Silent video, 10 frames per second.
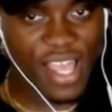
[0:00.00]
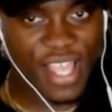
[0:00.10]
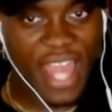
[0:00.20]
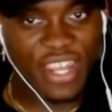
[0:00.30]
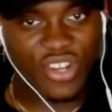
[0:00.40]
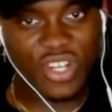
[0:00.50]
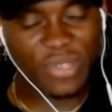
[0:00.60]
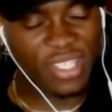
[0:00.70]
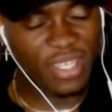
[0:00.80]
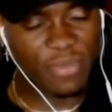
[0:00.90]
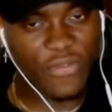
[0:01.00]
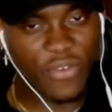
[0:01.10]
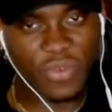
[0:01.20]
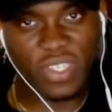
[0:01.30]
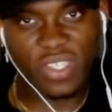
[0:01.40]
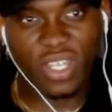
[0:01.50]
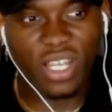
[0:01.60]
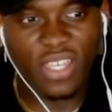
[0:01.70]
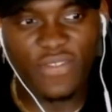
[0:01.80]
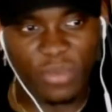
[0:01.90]
I didn't know they were teaming. I thought he was just going to
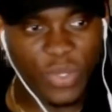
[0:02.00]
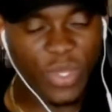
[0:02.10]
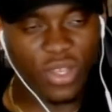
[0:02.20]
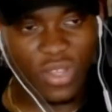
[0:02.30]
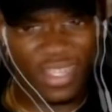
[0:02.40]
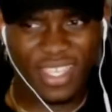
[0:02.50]
leave him to it.